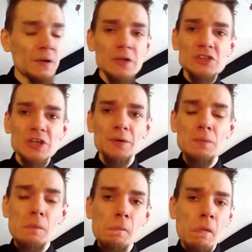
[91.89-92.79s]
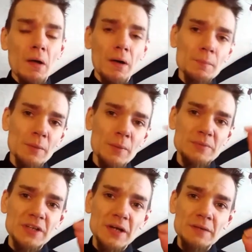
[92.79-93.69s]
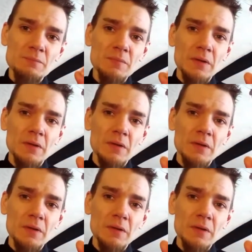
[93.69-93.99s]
So on my website,